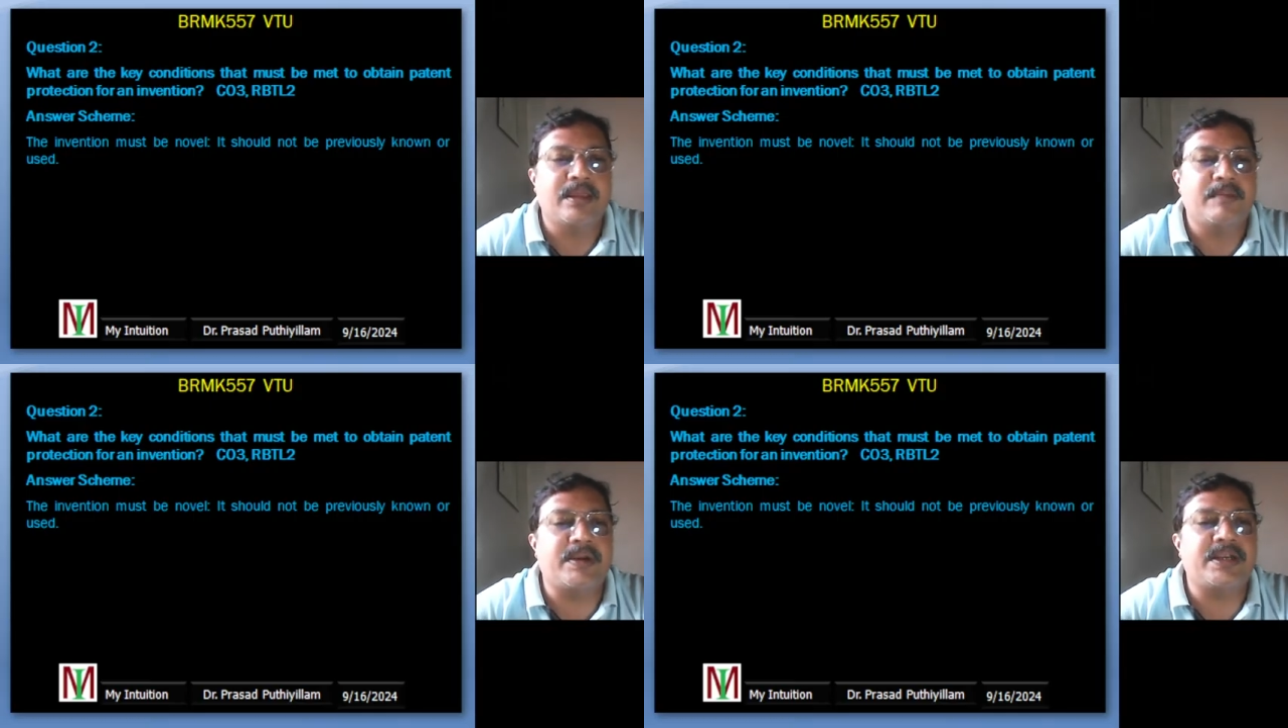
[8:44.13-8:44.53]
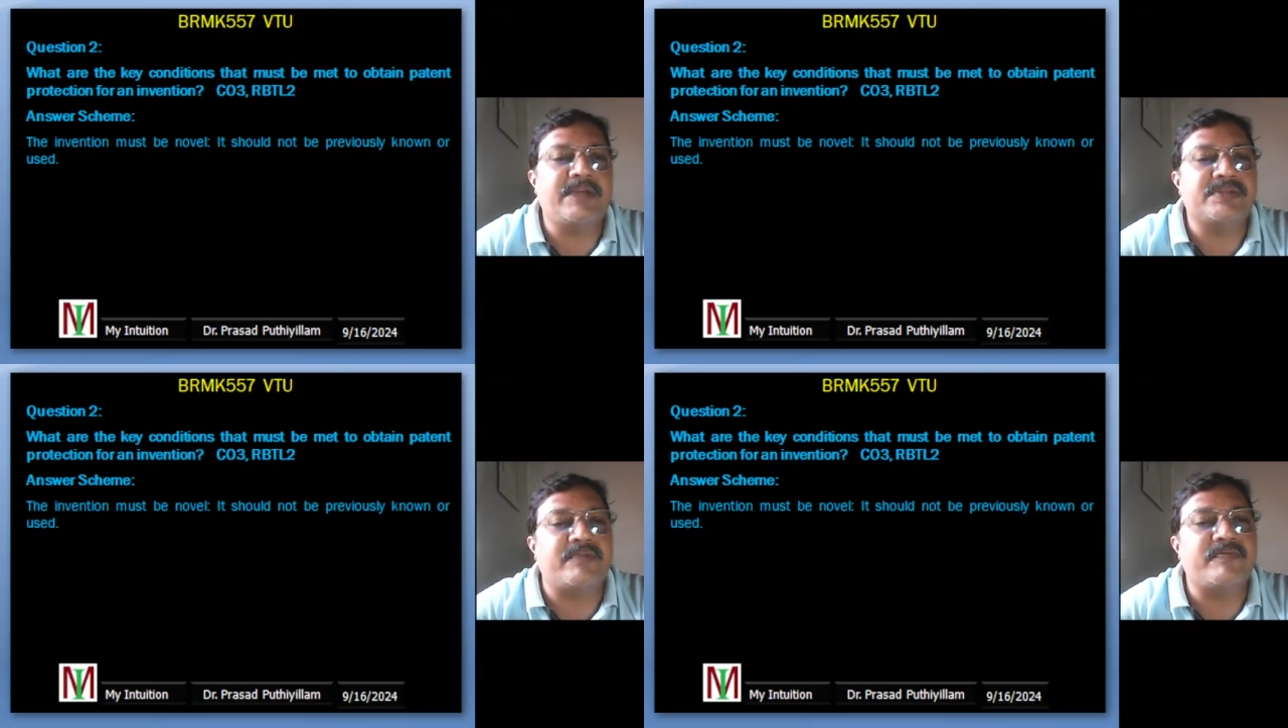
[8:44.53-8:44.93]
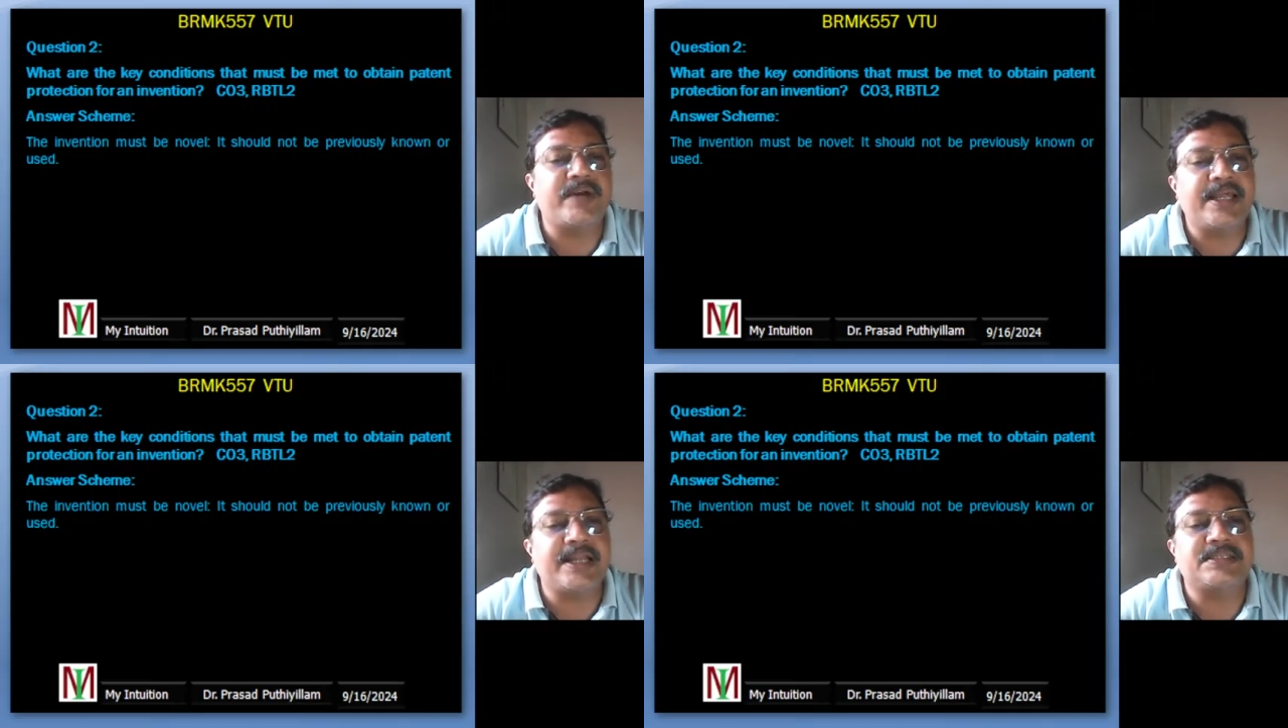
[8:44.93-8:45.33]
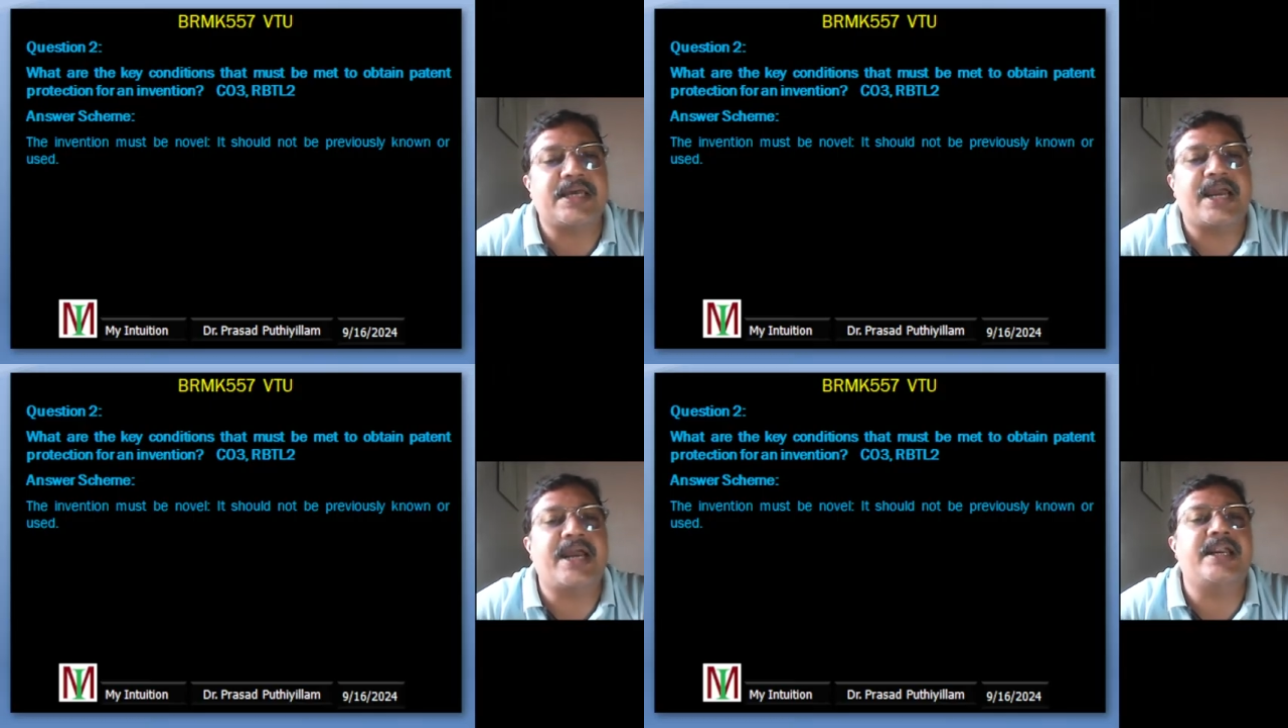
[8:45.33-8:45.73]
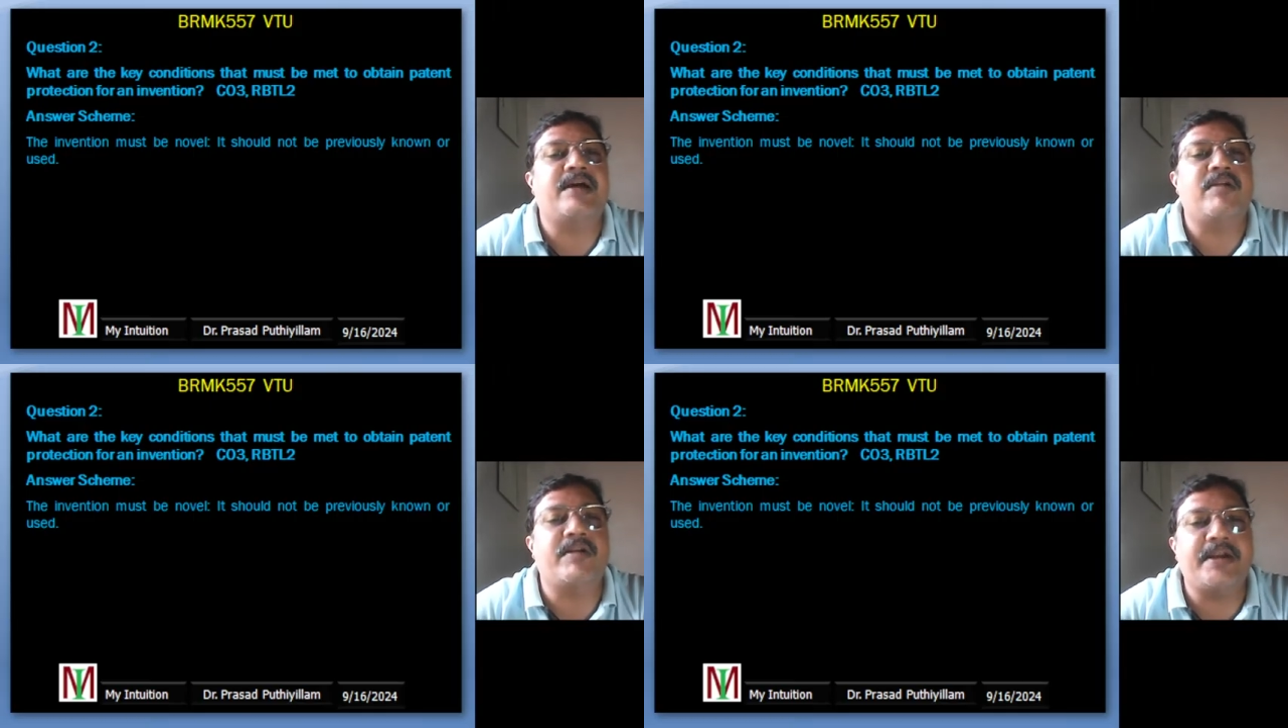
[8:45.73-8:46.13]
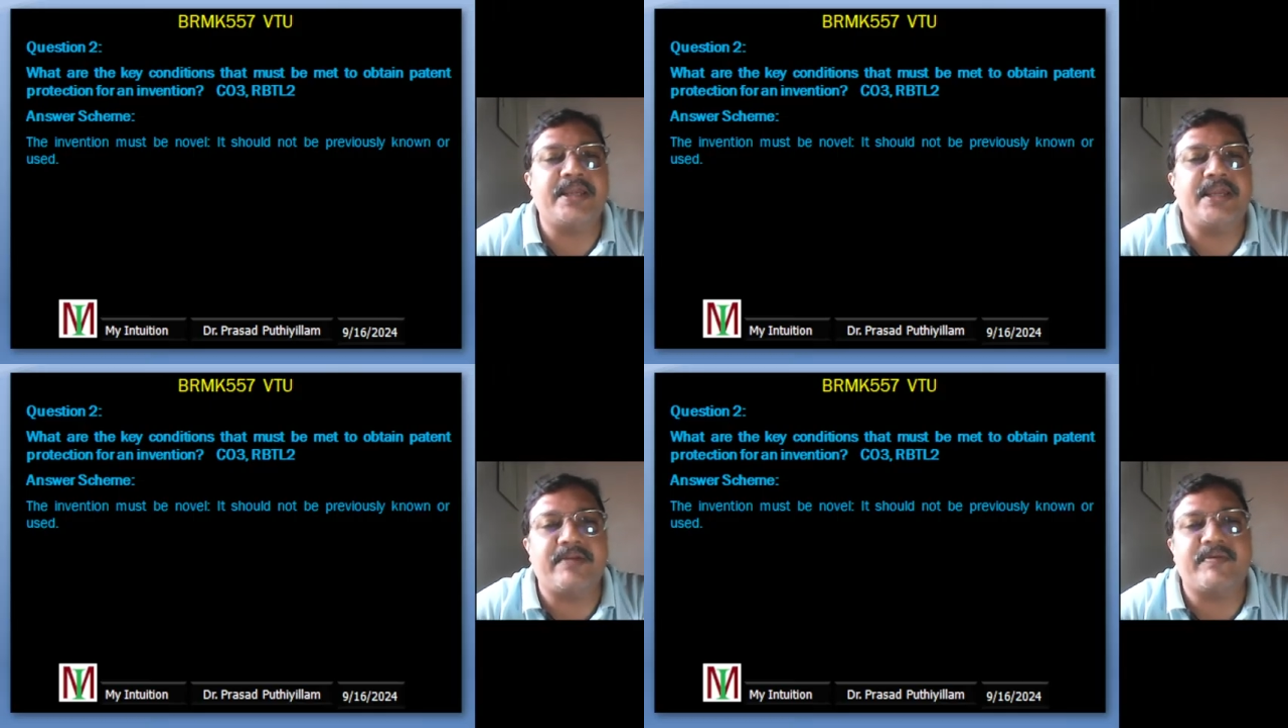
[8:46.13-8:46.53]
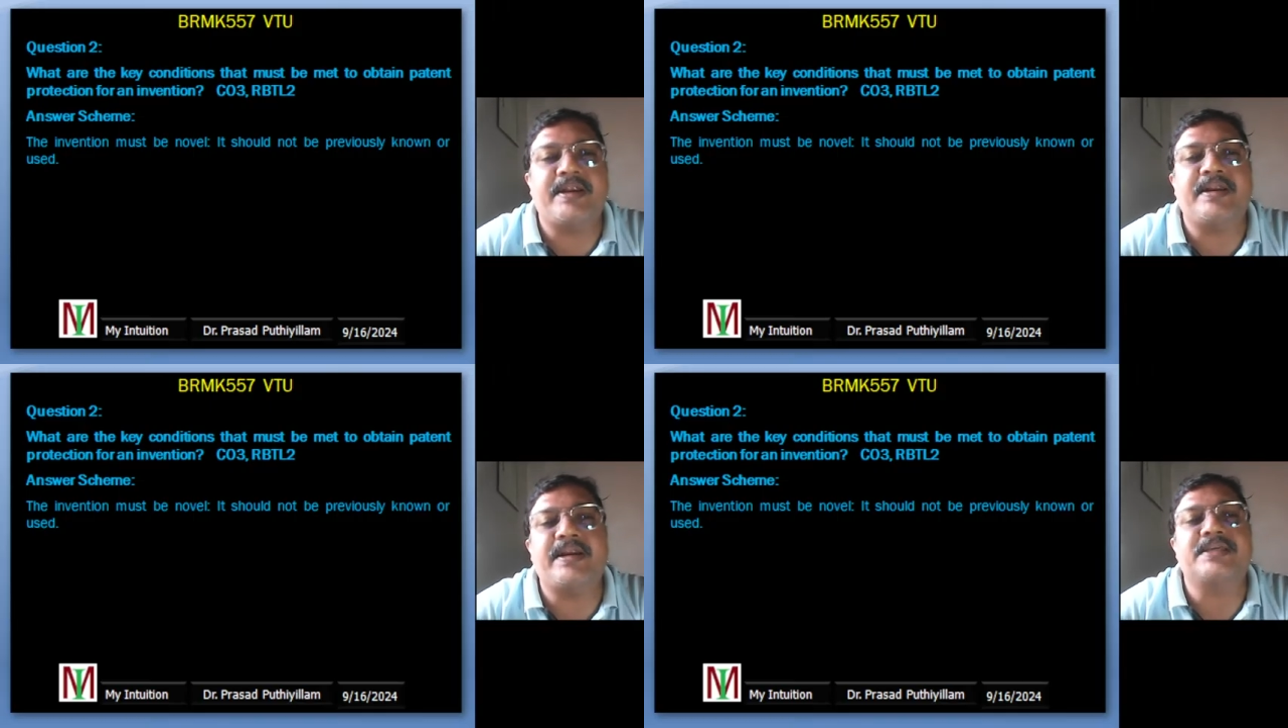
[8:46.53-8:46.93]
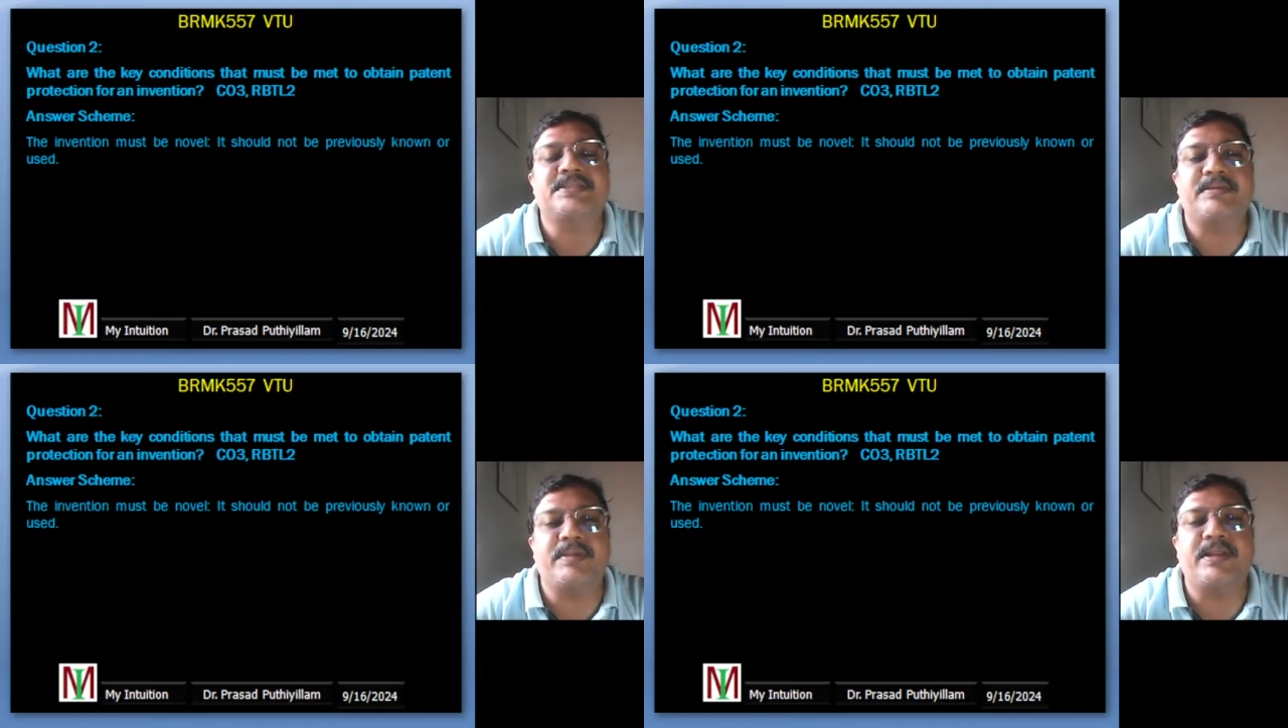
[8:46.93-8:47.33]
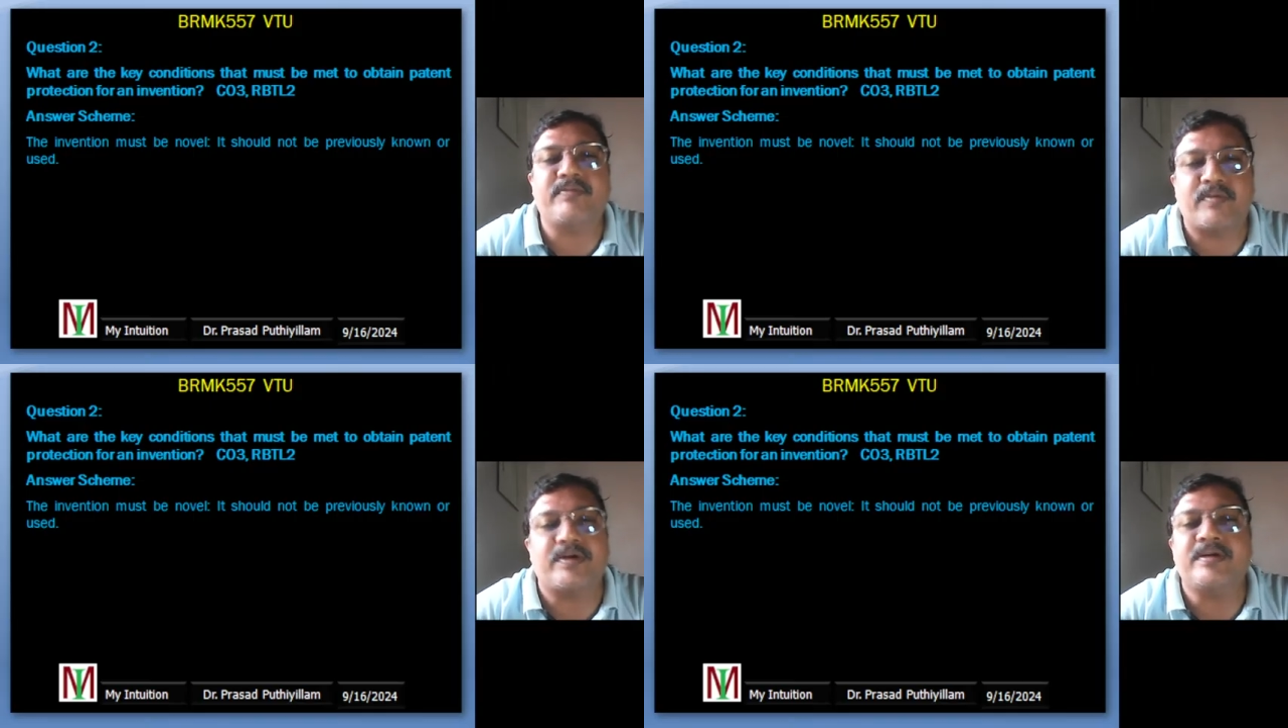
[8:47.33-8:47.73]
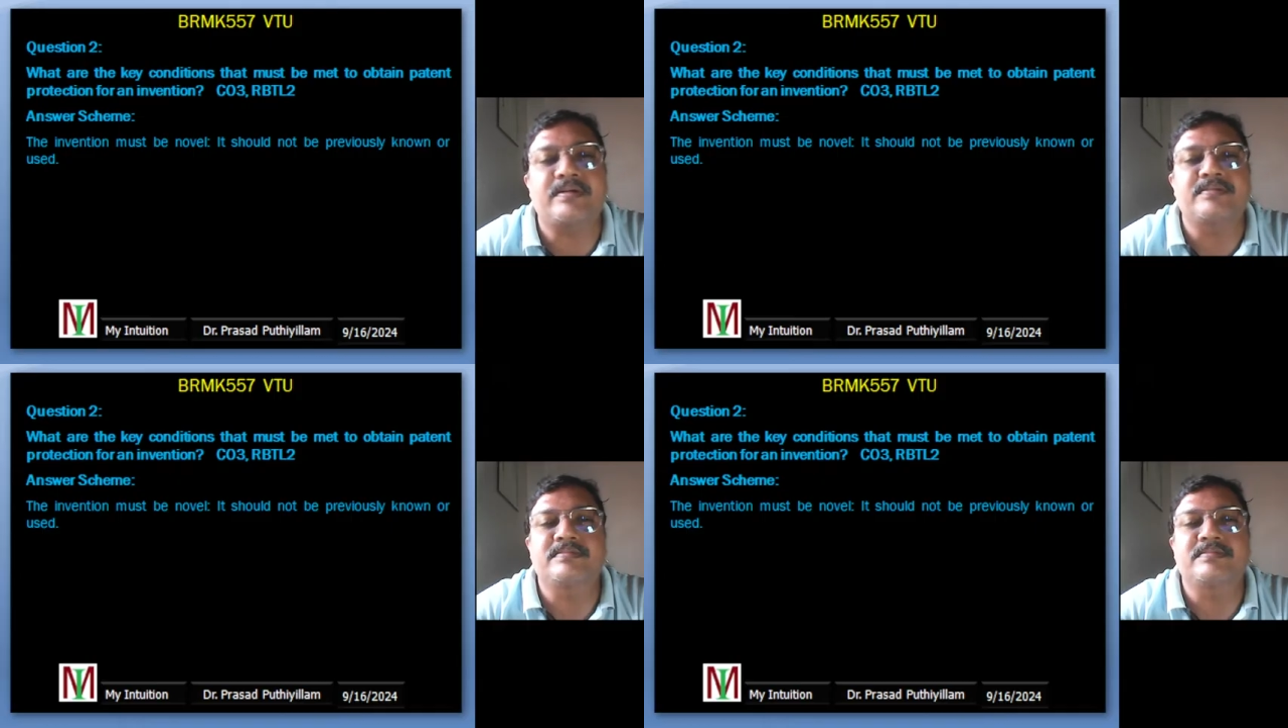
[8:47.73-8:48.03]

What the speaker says: But if someone else had already invented a similar phone,